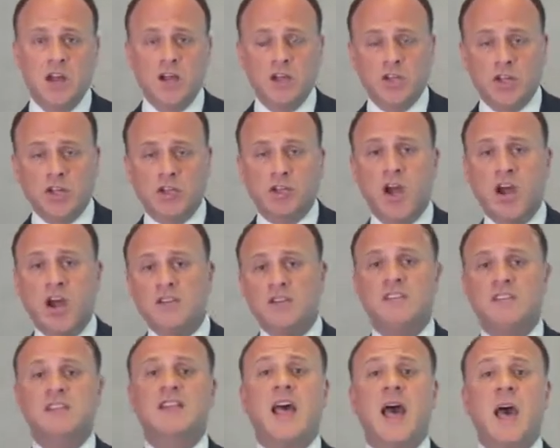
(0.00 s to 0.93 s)
The third
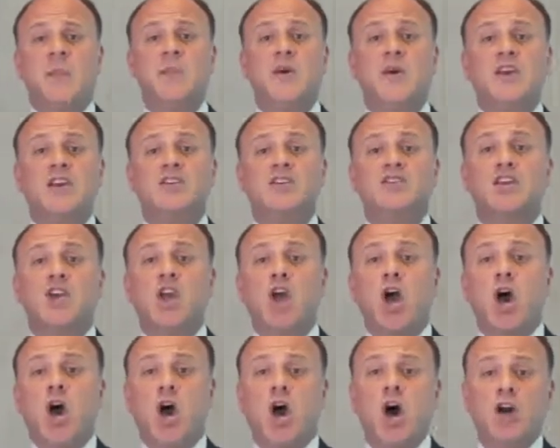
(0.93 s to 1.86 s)
step is the
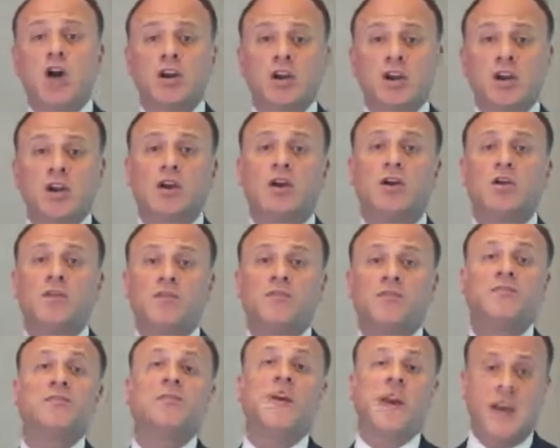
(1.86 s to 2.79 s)
early
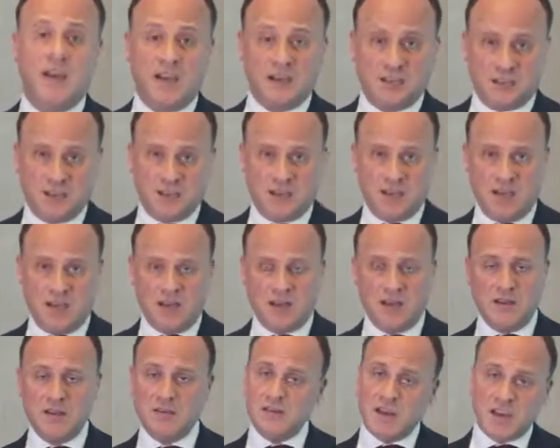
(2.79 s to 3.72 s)
growth phase.
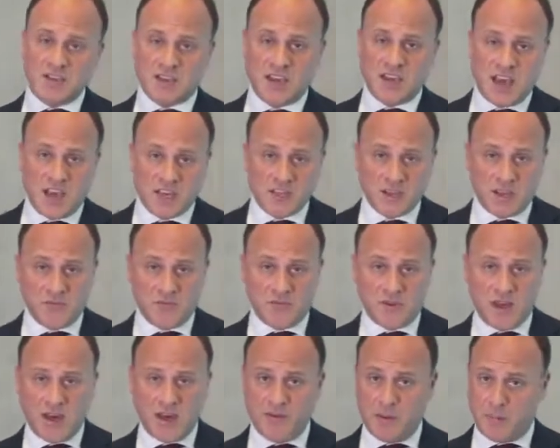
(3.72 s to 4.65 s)
In this case, if
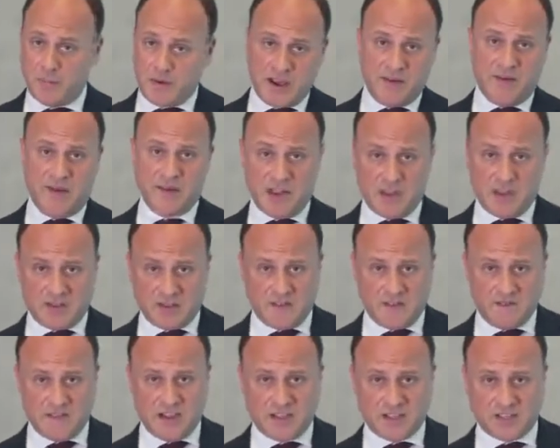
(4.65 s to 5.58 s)
we have a private equity
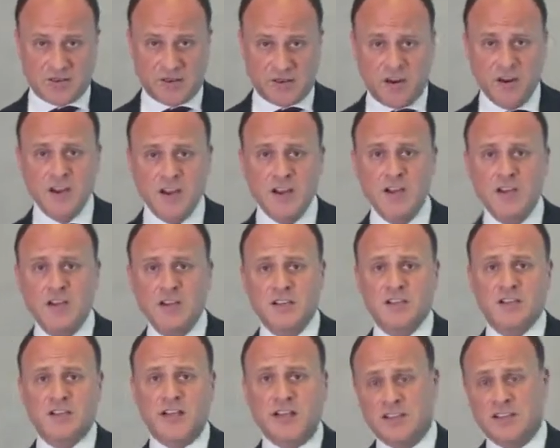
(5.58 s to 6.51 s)
investor
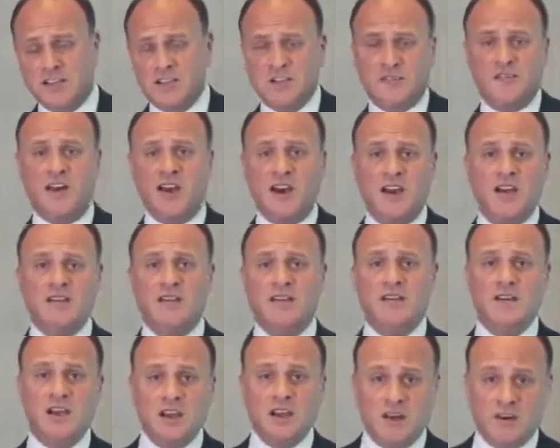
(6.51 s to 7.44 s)
satisfying the
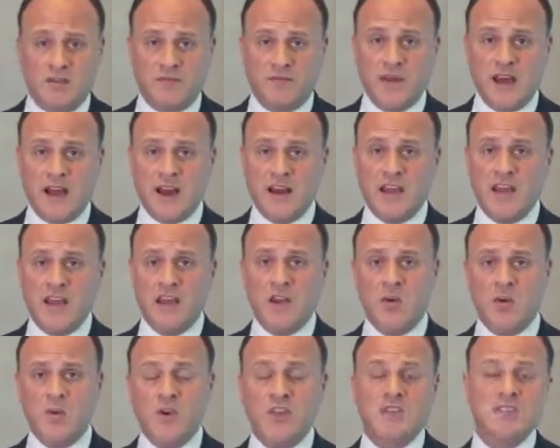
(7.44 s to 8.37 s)
need of
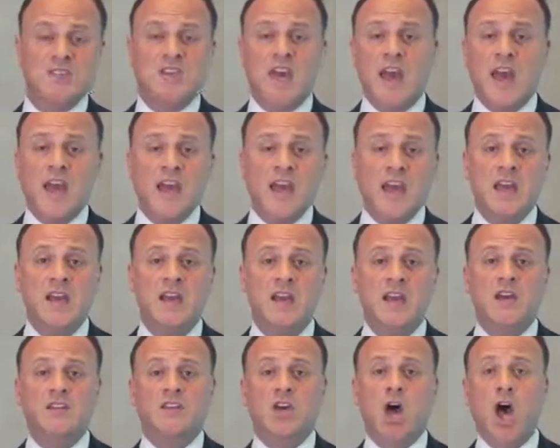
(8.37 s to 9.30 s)
money, we say
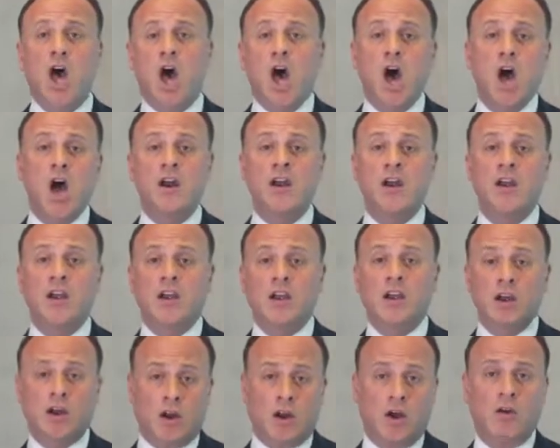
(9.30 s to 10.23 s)
it's early
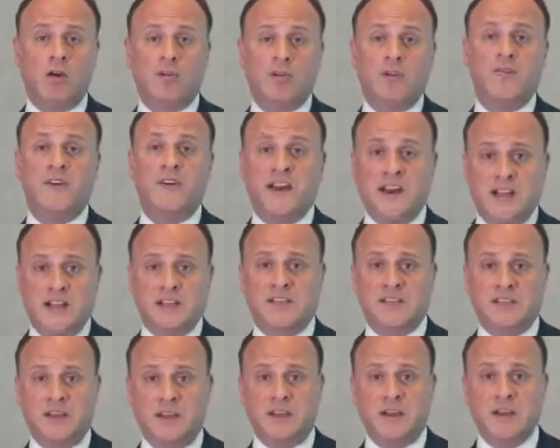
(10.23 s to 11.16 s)
growth
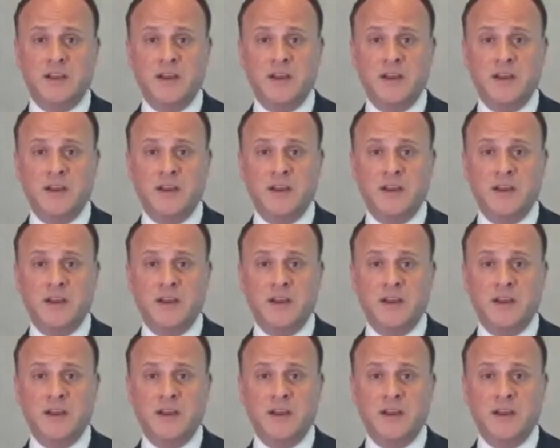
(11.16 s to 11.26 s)
financing.